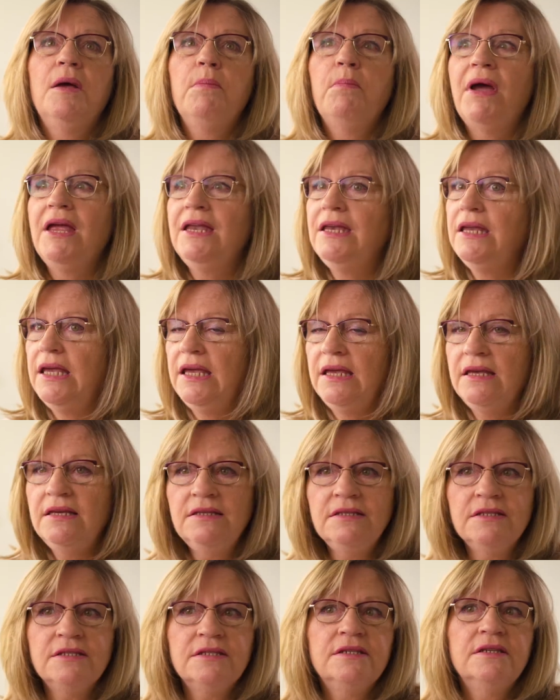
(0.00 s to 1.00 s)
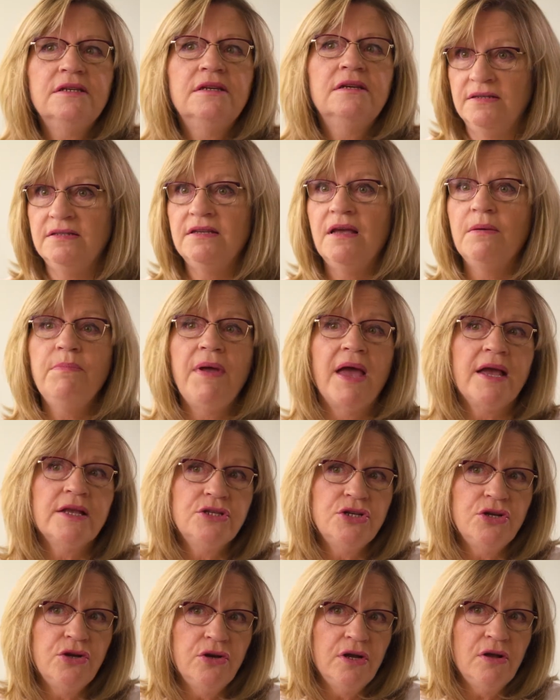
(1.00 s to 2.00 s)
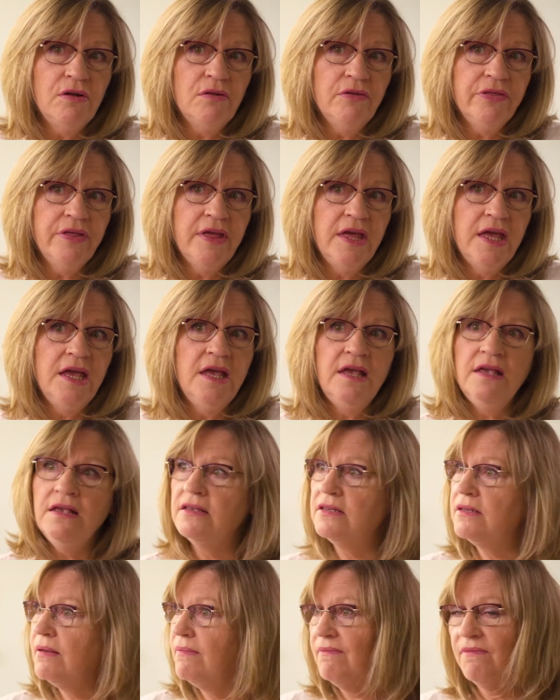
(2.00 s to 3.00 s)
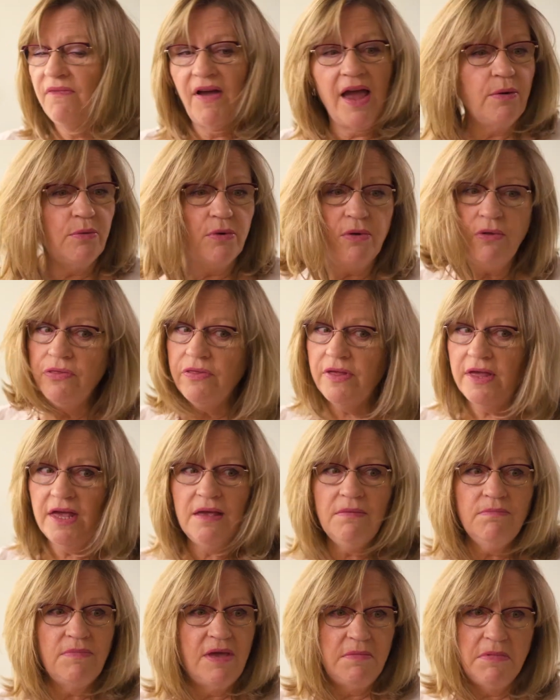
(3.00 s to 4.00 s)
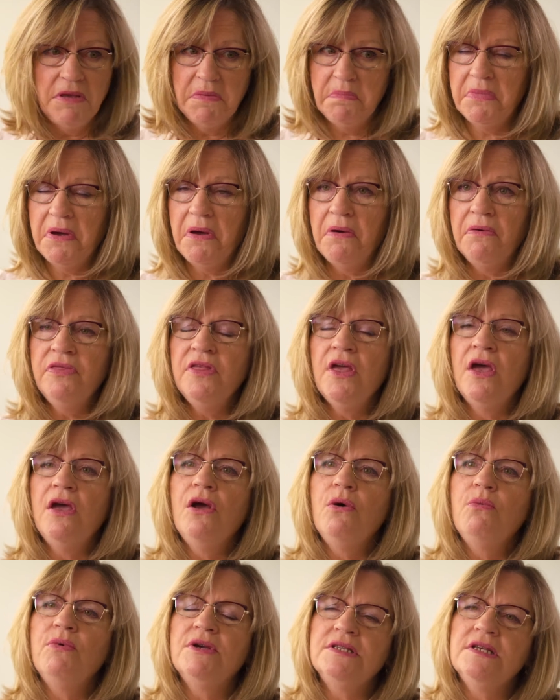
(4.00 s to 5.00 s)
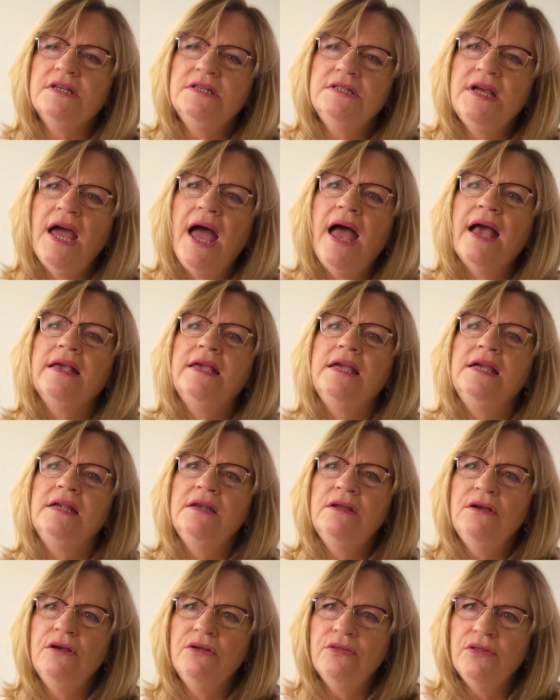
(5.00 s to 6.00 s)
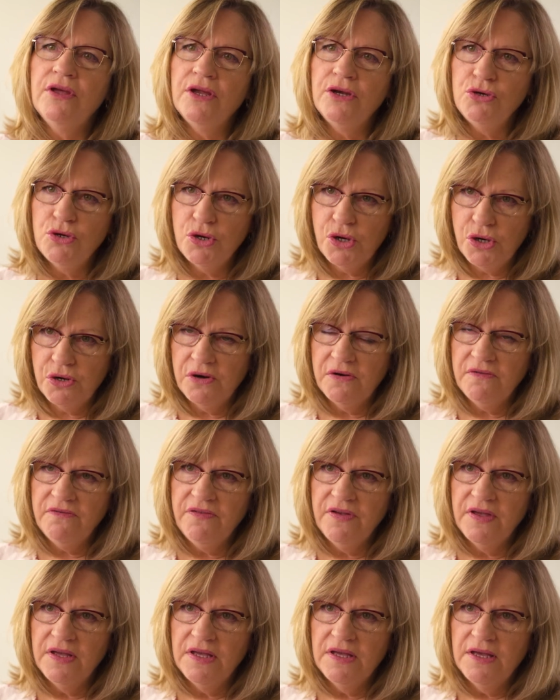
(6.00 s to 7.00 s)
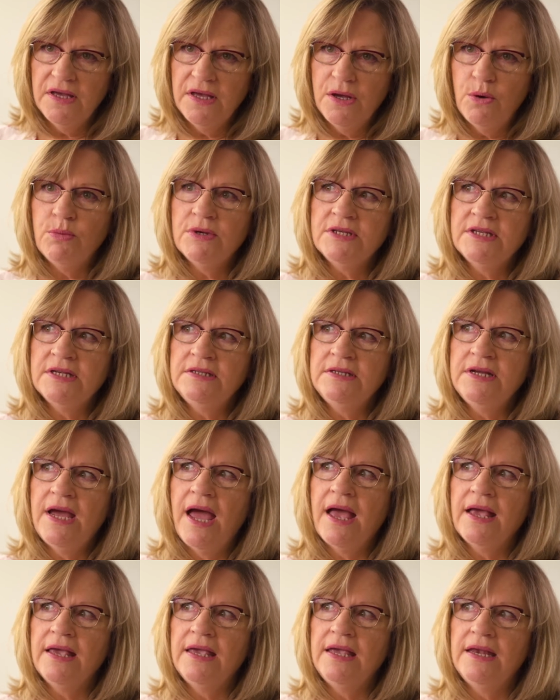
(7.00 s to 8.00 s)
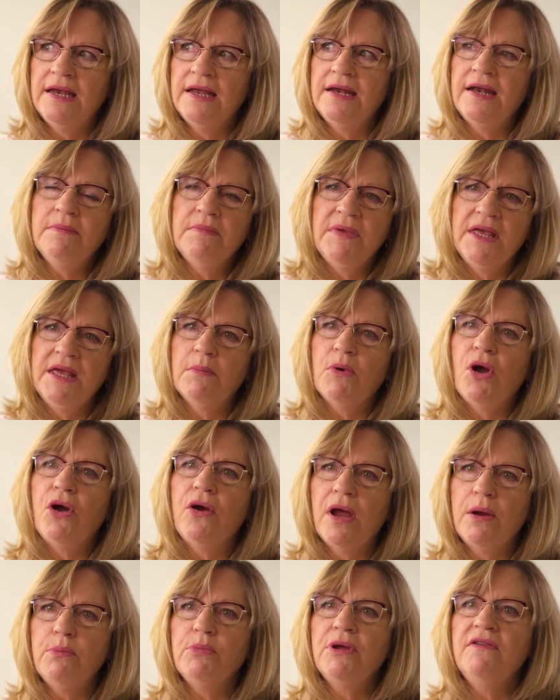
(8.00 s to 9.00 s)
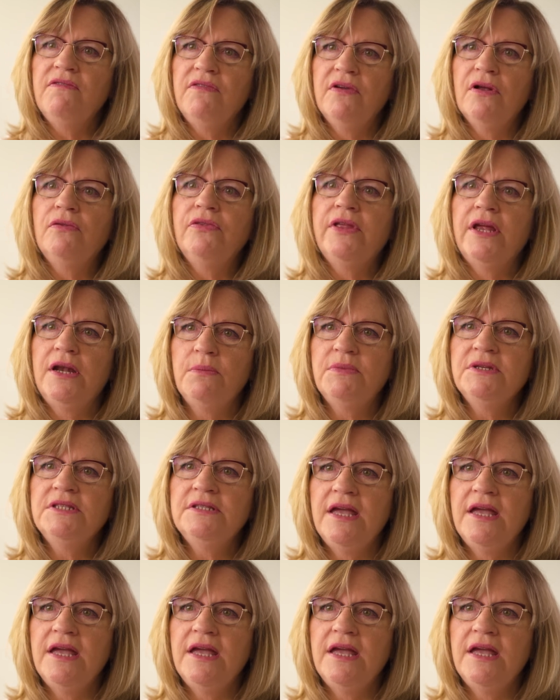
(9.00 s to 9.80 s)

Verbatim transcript: my knees, some bacterial thing, some viral thing, maybe both, was attacking the nerve, was attacking, and MRI revealed that it was